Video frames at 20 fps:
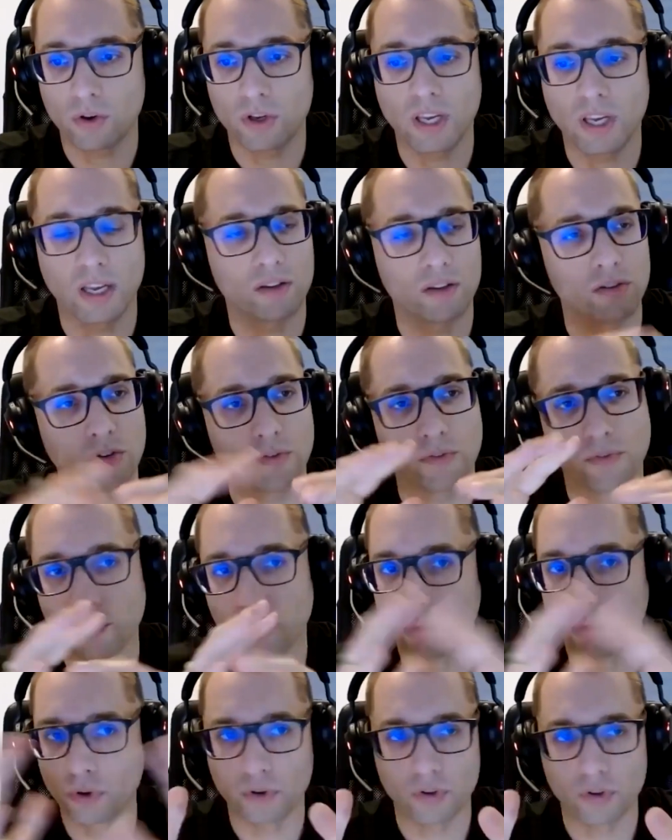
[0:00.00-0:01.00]
you get the
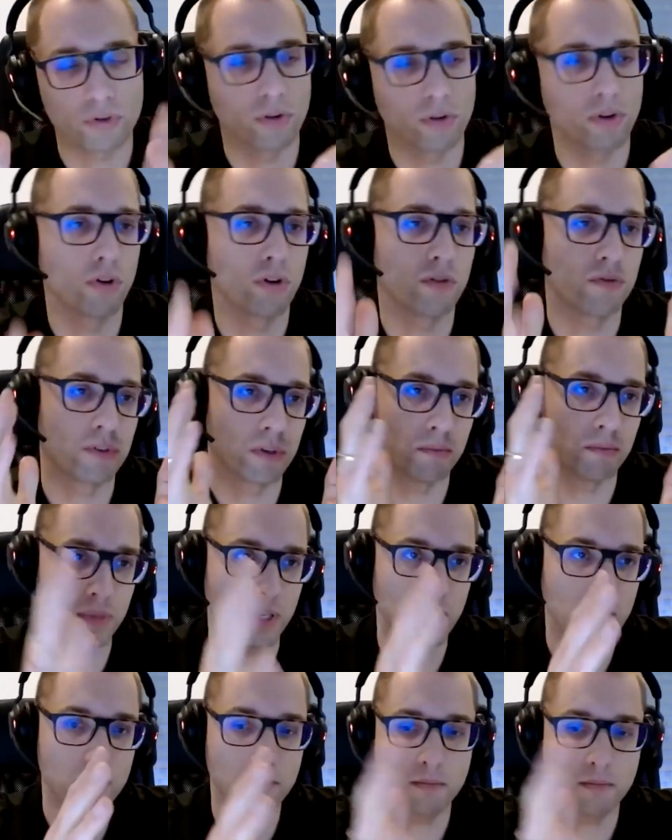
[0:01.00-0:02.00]
full control over the
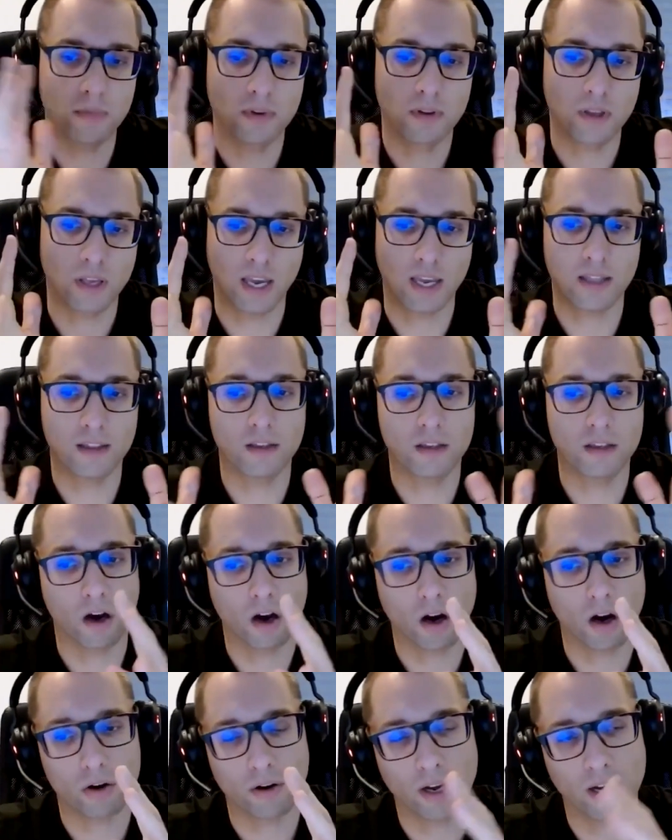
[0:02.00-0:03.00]
beam and the
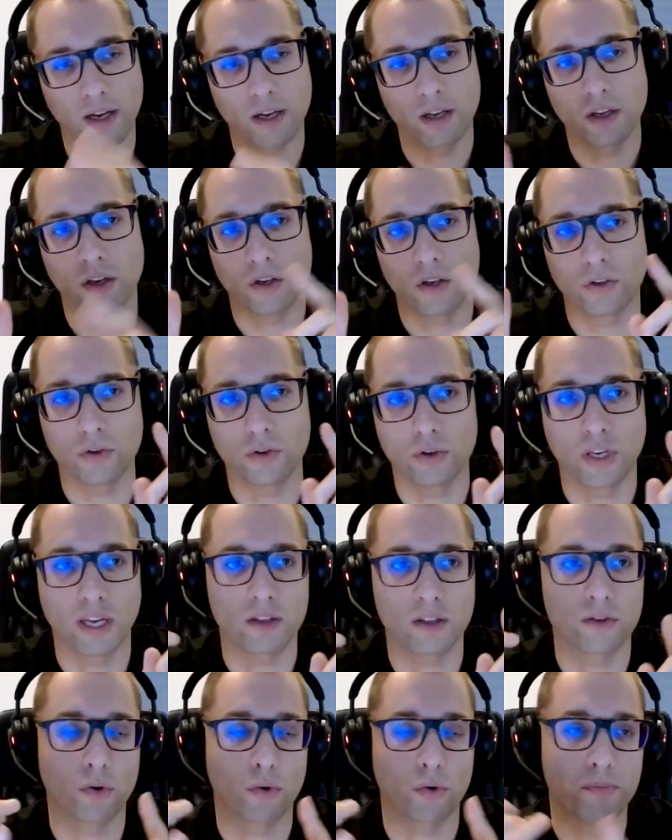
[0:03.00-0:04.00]
aura. You
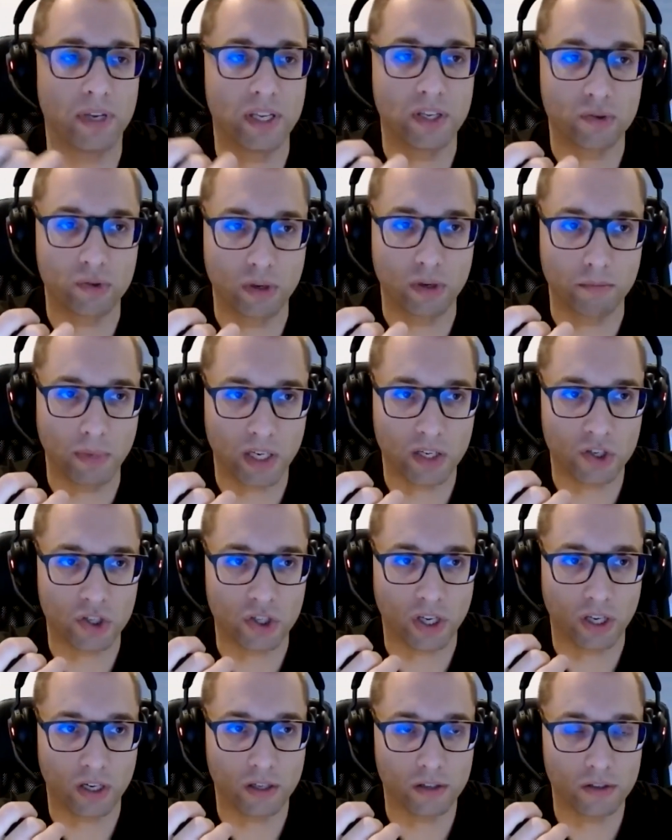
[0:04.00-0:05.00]
get your P3 mix
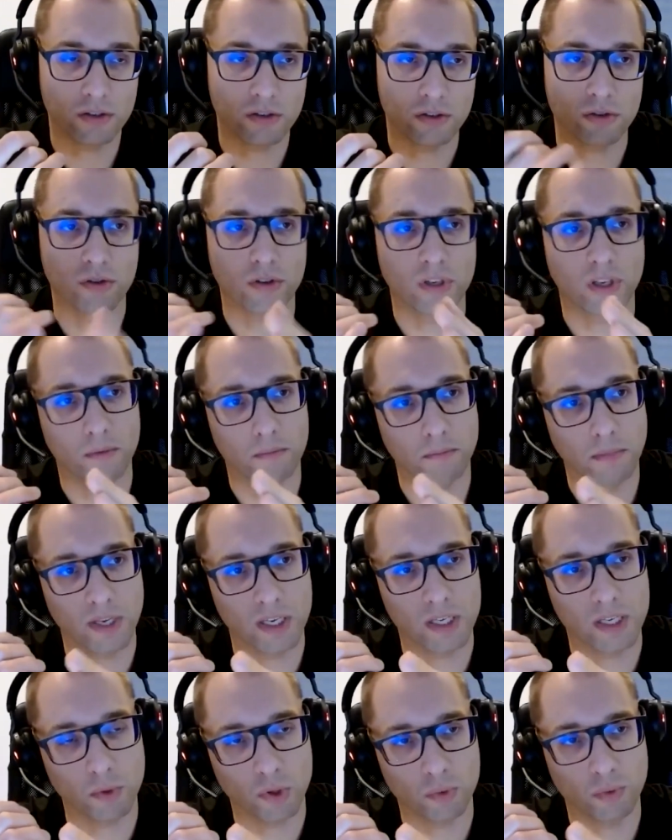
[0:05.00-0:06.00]
channels, so you can
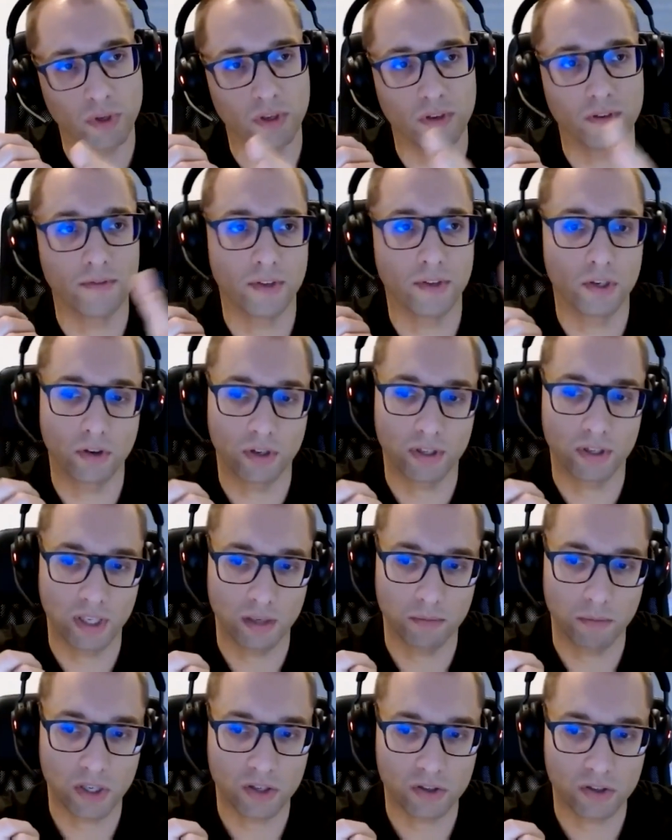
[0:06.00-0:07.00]
mix between video and
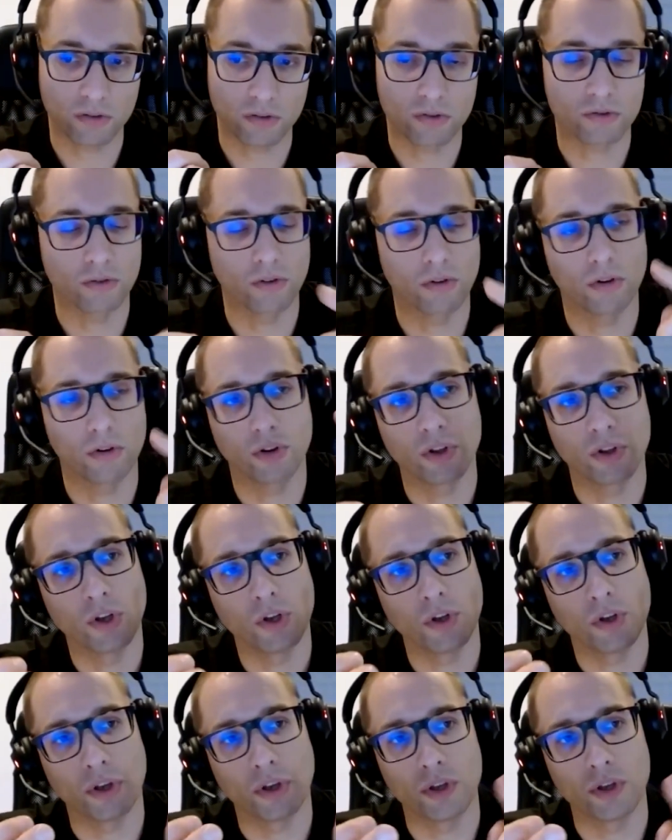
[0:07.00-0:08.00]
DMX control.
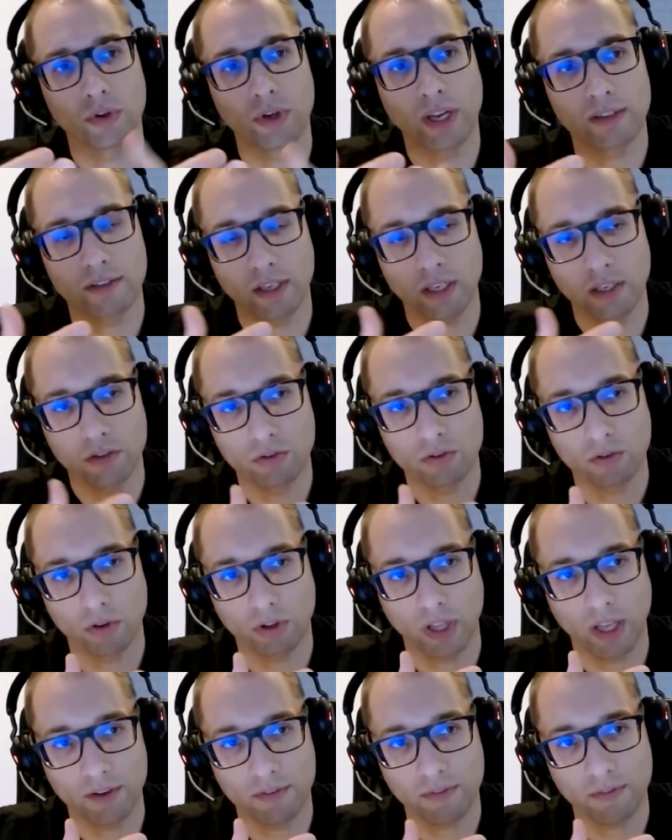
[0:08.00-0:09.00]
You get the
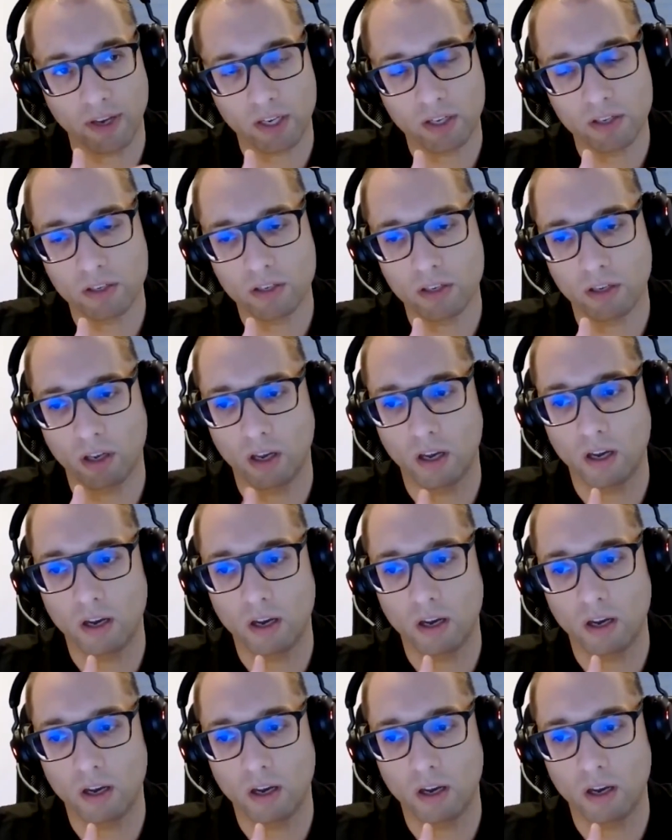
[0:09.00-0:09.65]
internal FX